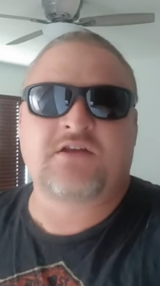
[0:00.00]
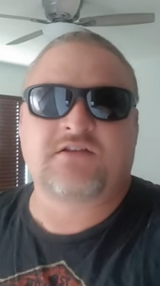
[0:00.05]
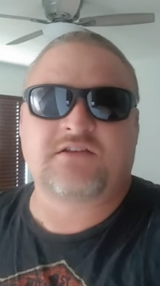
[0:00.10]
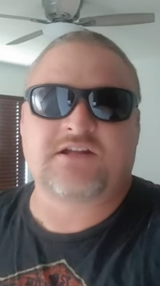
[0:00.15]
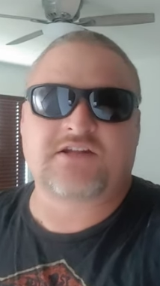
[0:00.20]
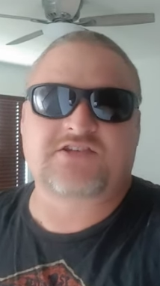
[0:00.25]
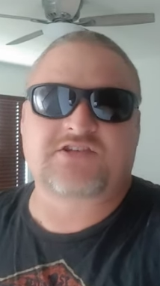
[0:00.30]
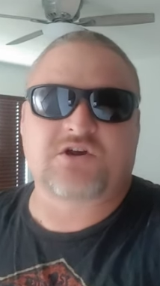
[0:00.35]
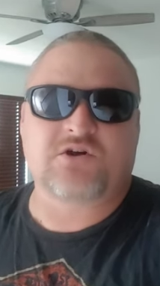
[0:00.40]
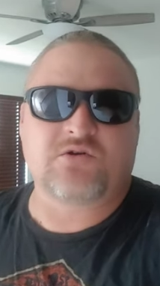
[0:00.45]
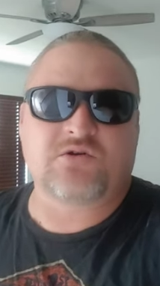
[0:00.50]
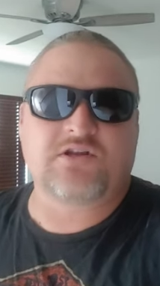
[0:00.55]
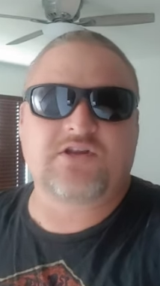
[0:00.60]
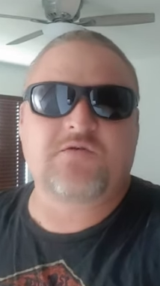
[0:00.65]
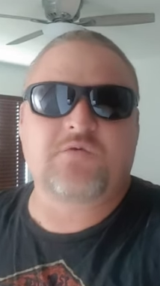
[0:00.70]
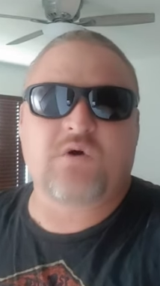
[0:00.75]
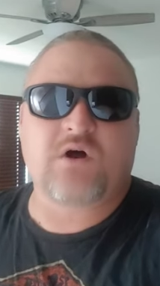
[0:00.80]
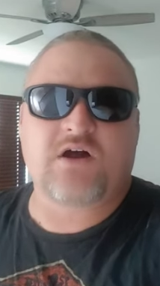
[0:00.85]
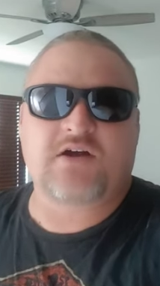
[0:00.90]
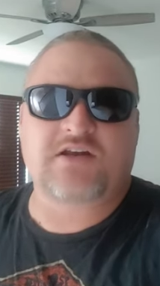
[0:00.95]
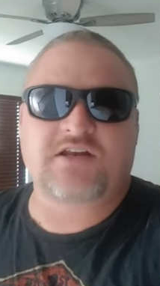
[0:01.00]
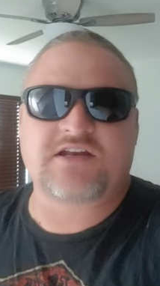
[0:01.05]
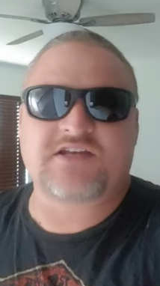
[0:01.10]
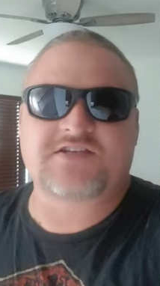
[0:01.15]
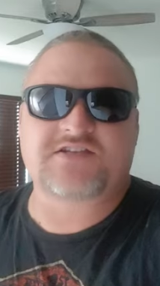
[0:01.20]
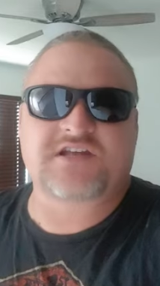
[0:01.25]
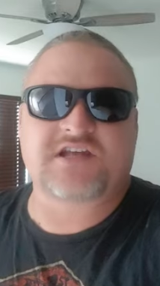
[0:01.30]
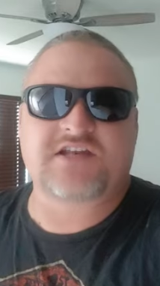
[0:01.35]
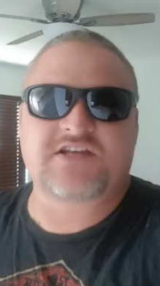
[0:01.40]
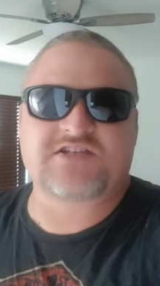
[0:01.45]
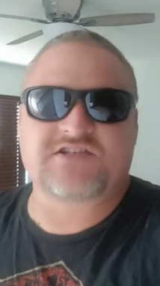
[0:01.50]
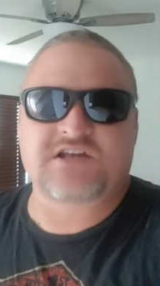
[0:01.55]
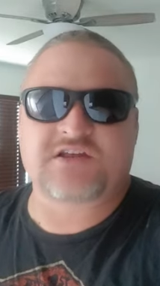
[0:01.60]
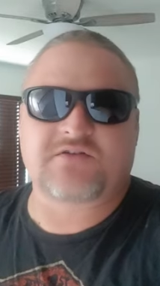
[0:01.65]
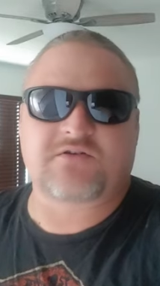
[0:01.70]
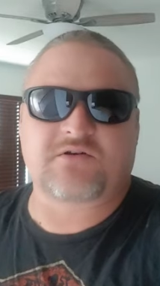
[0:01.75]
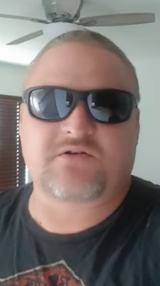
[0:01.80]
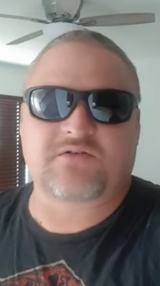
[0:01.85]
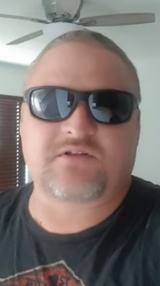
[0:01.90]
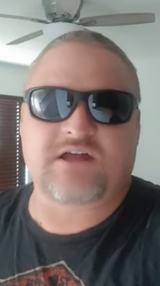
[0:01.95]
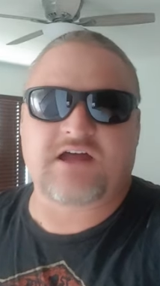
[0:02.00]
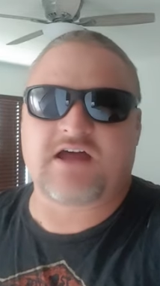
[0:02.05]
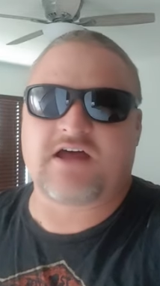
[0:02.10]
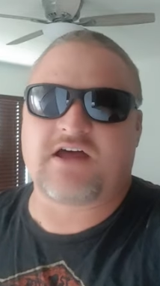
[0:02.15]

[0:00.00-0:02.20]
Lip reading: That's only walking at San Ysidro.